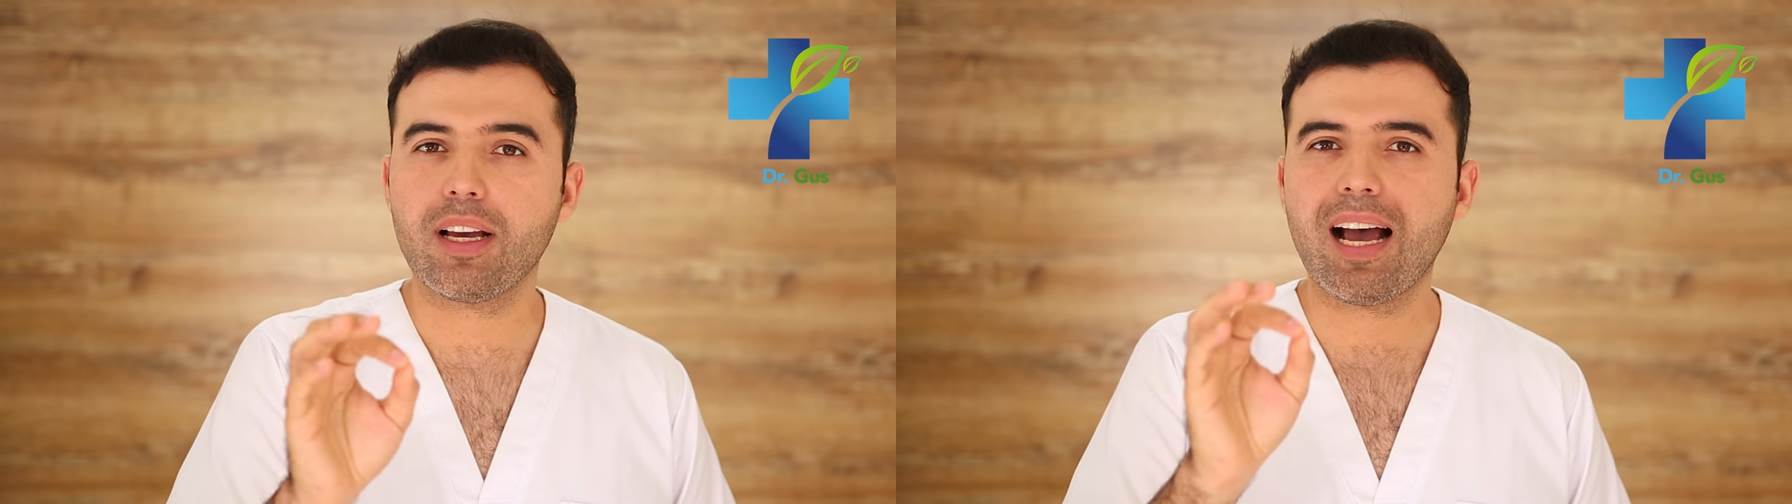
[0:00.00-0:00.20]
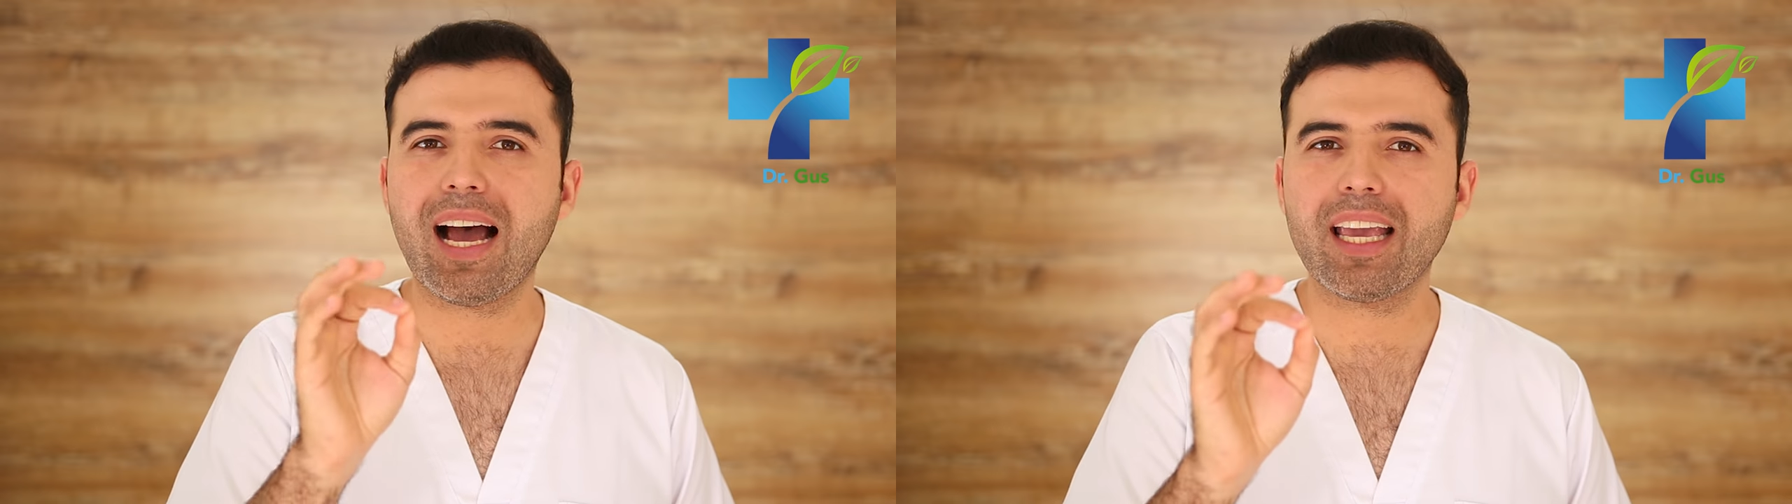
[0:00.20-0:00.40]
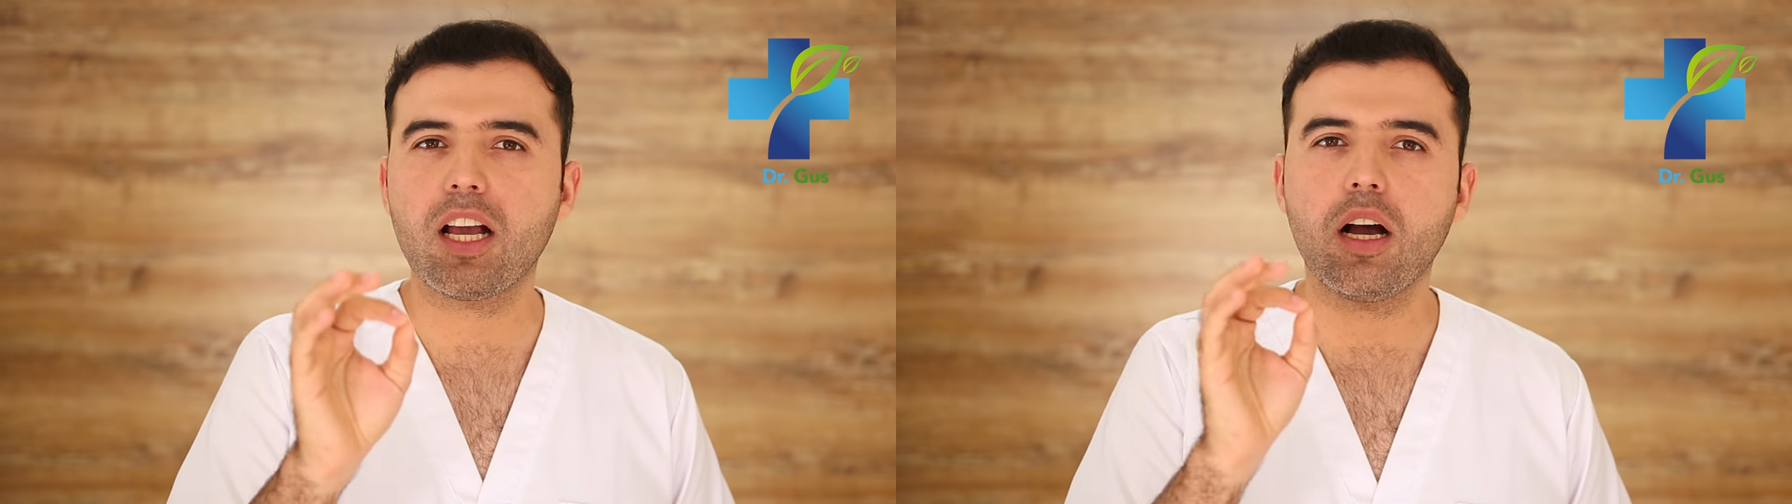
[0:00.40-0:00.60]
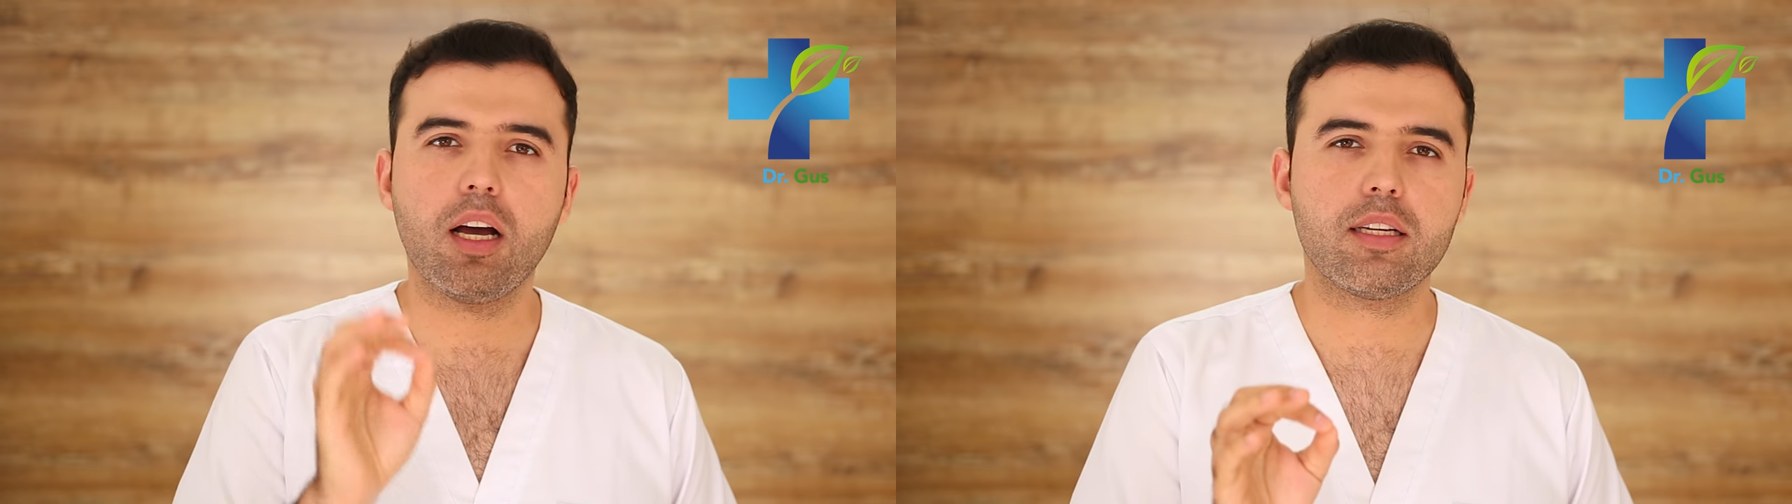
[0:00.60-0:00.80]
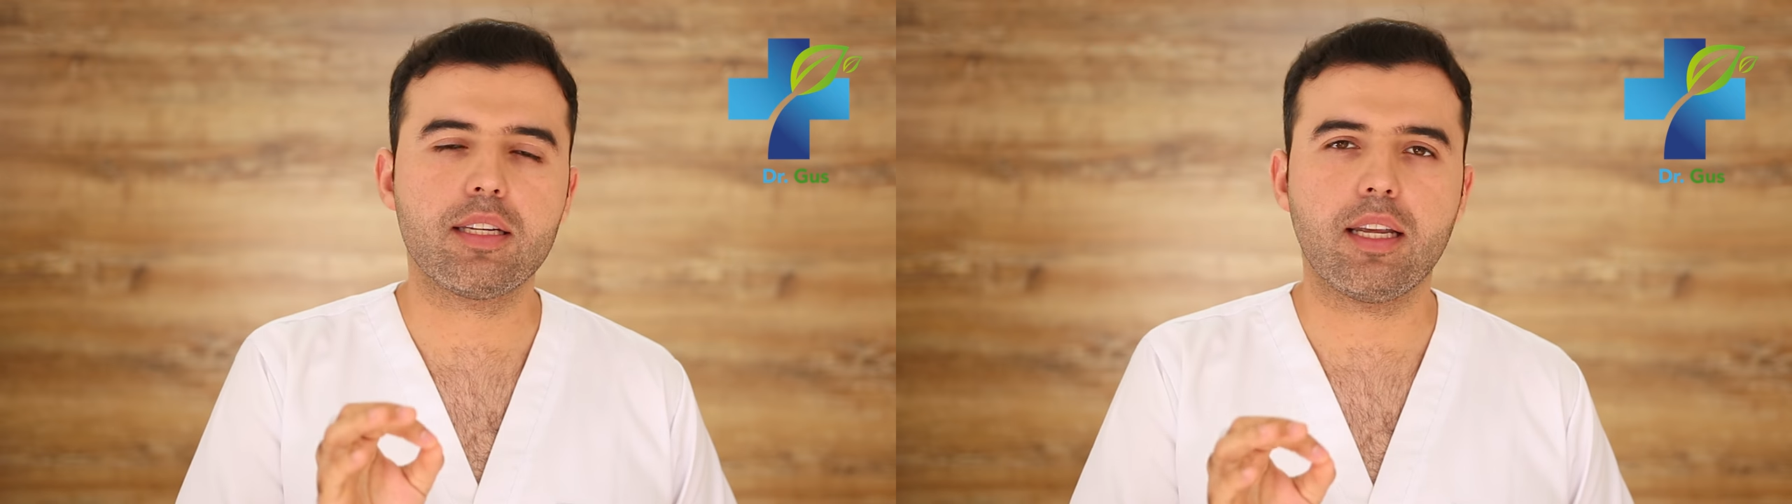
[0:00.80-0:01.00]
high
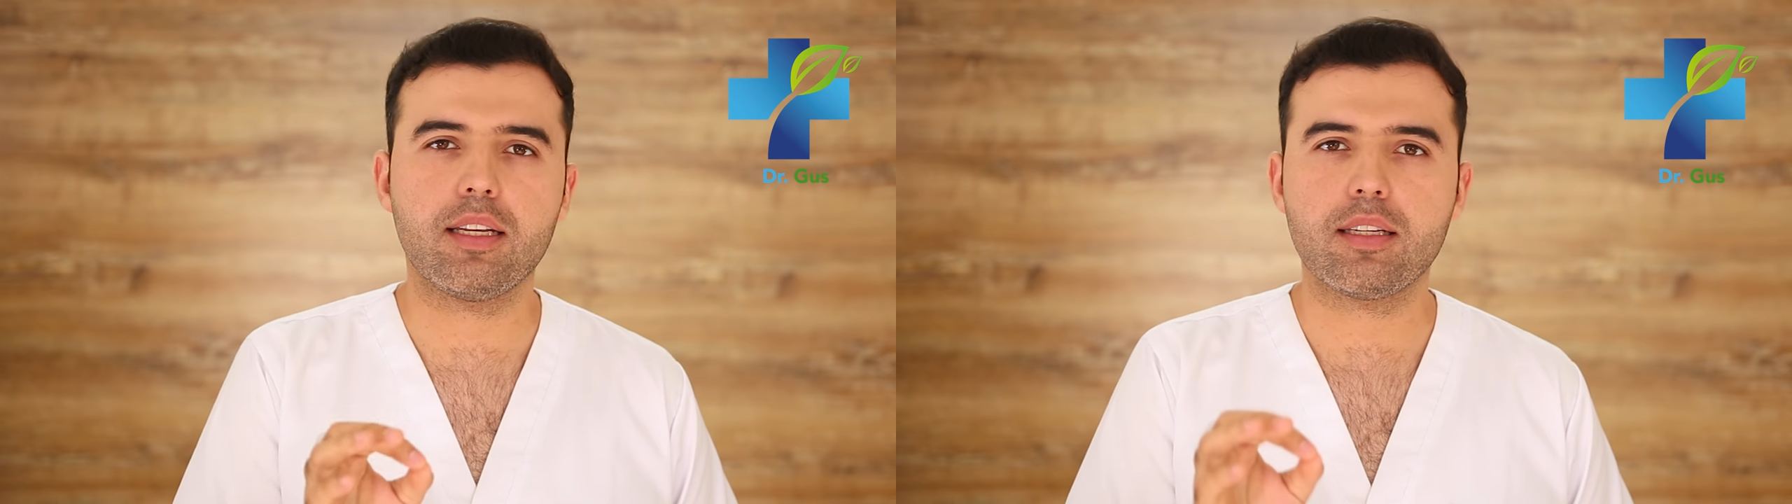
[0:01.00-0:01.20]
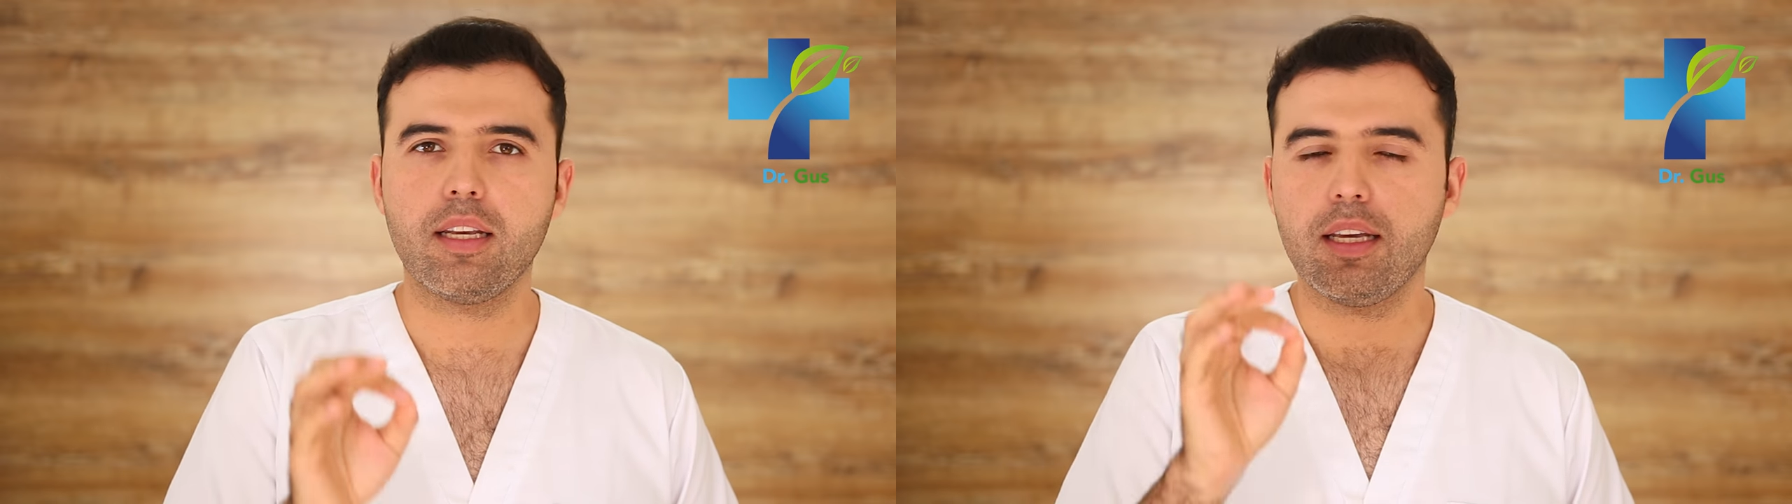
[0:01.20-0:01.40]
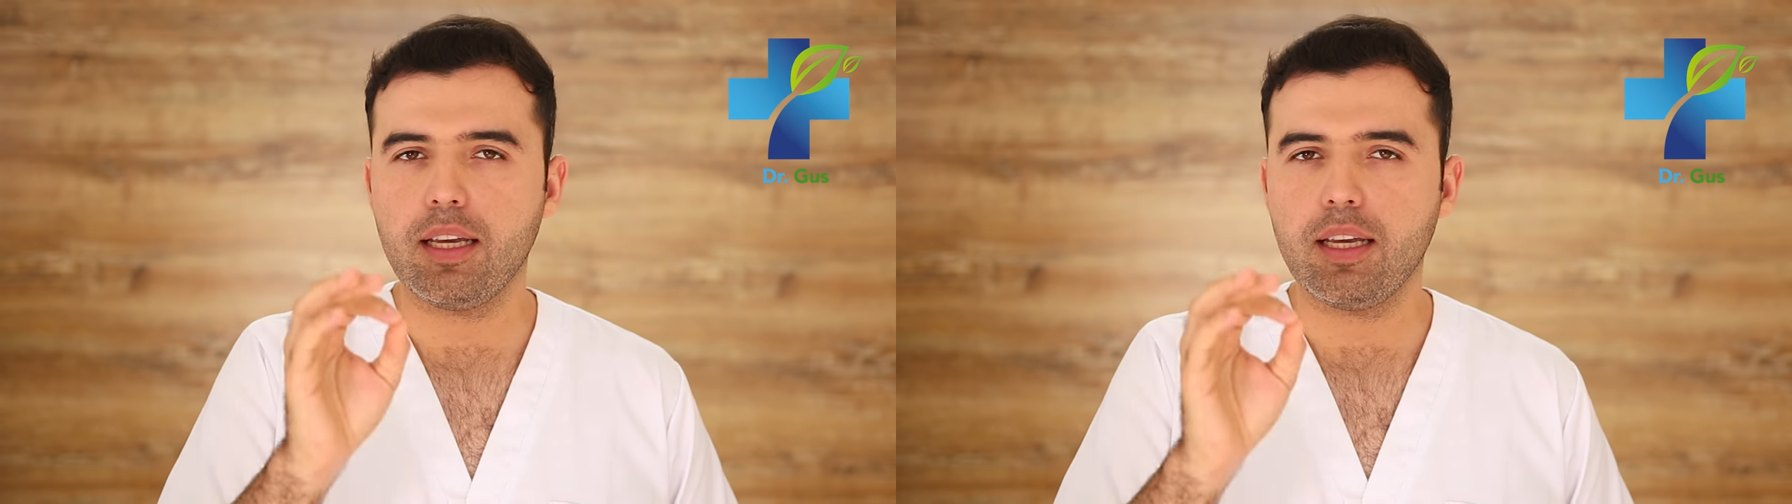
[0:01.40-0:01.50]
content